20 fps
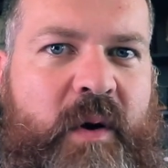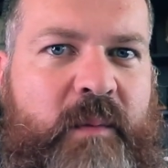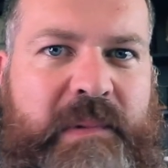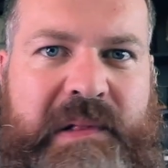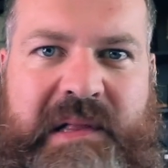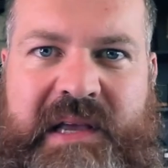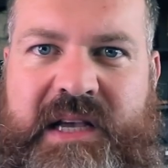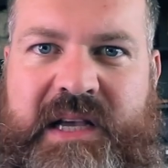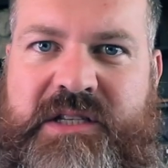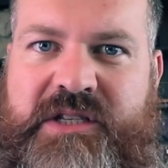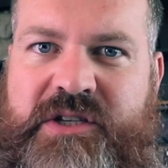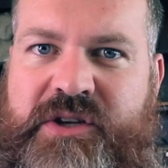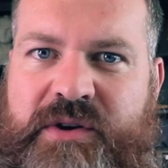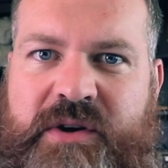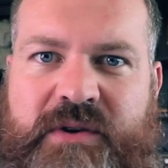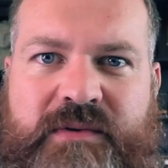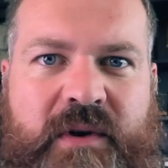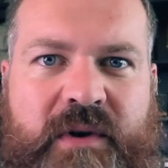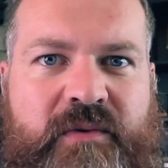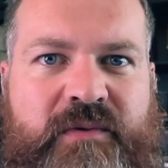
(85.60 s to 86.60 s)
please do
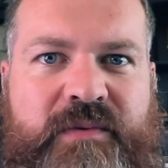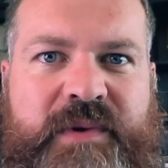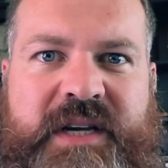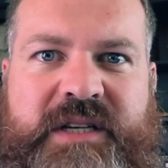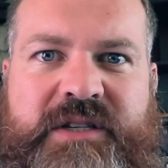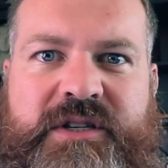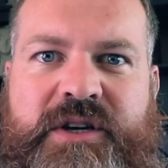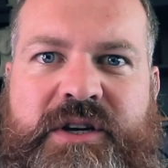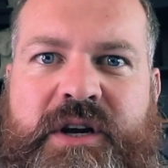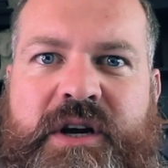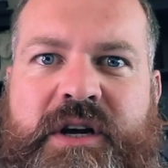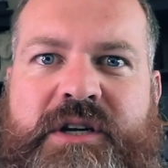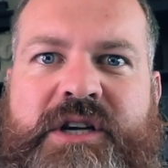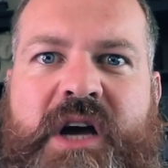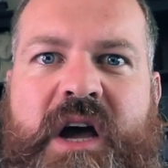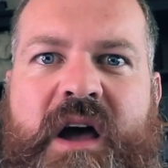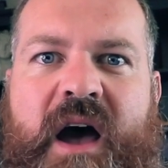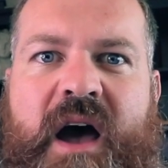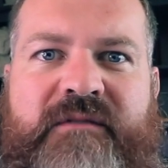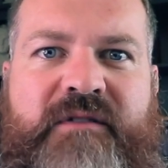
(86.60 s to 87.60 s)
your own research.
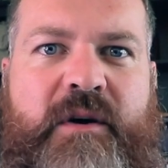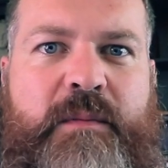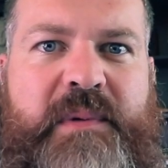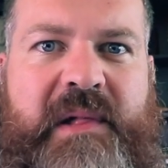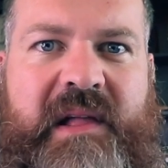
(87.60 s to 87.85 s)
I've got